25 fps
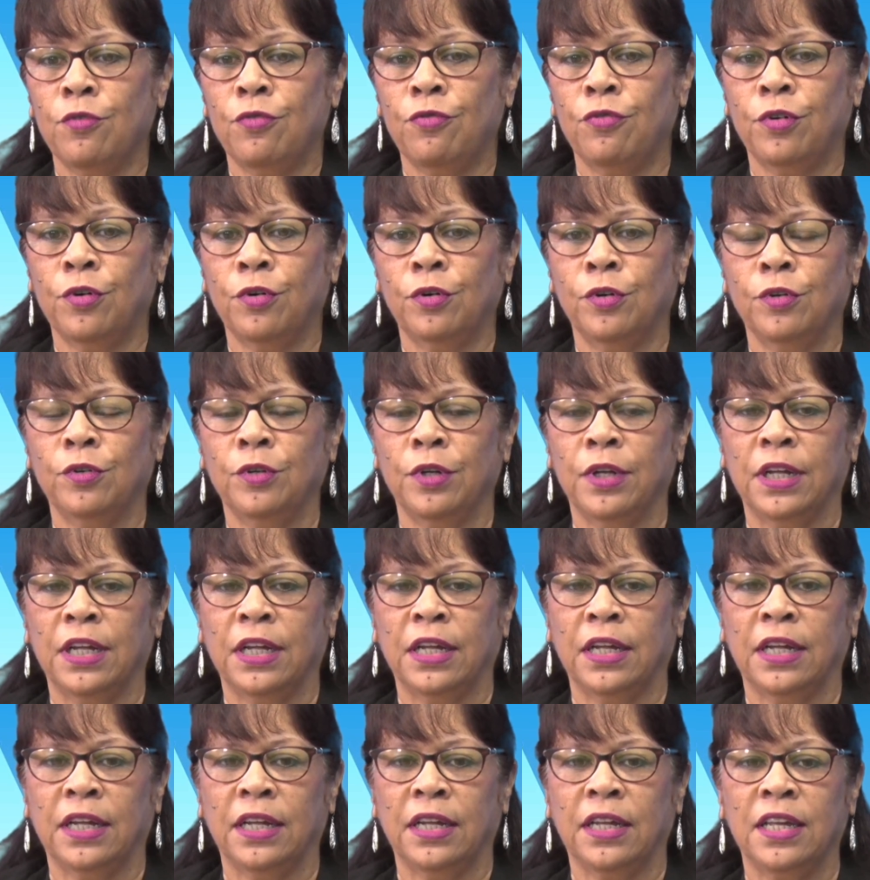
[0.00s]
for
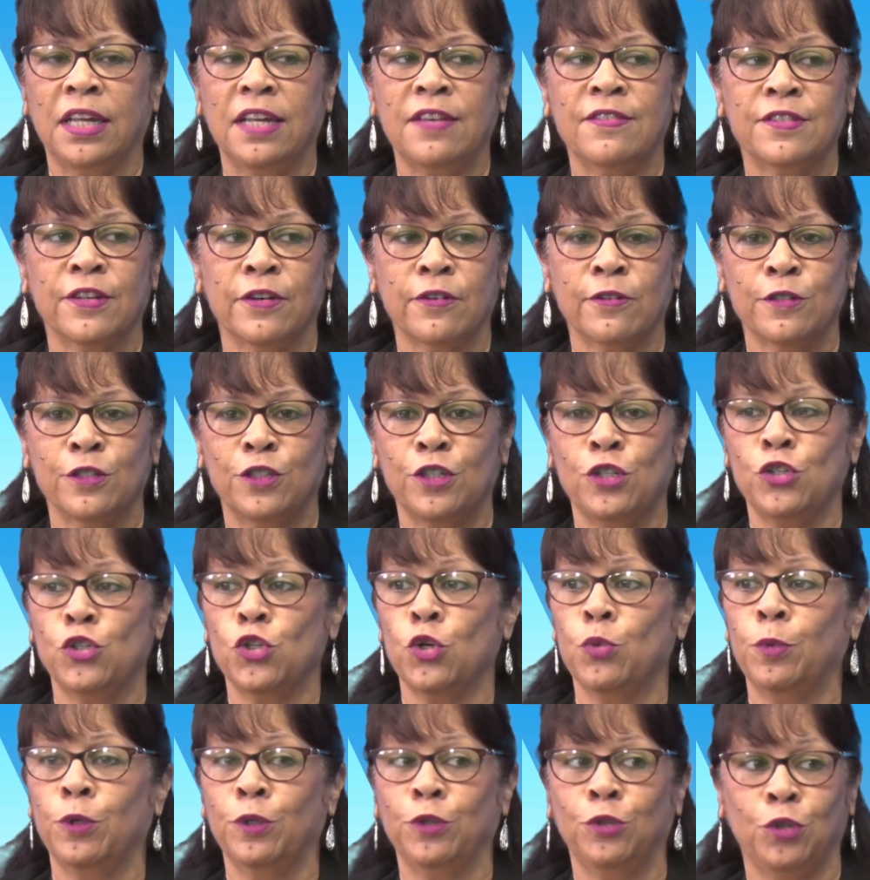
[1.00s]
giving us this
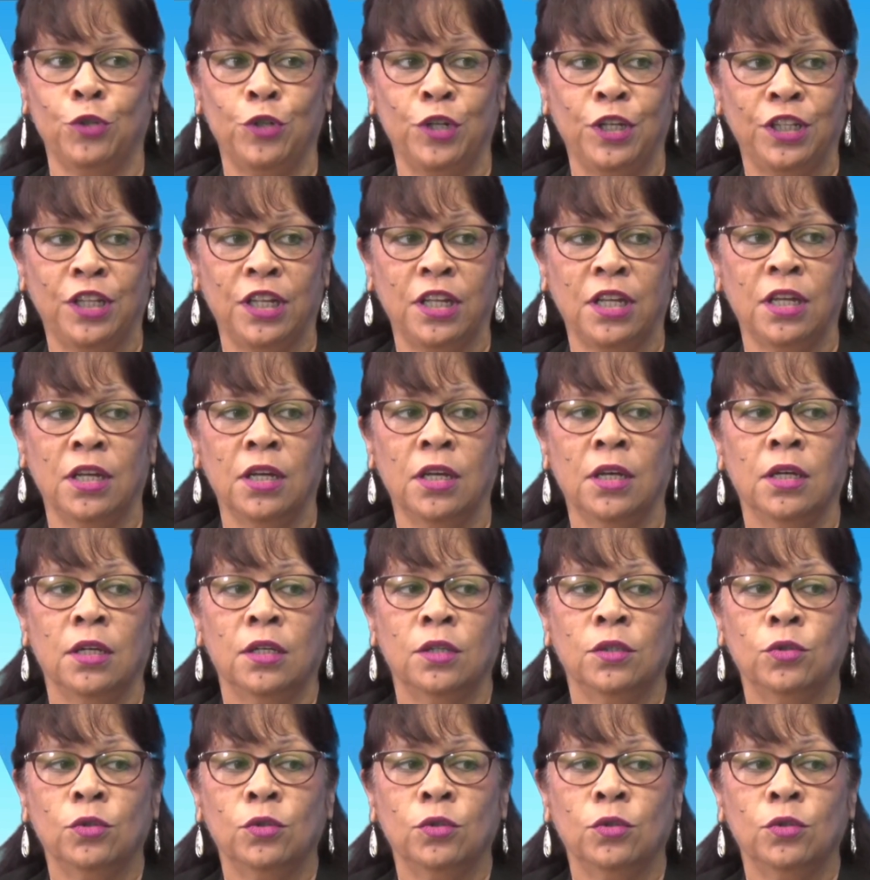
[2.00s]
opportunity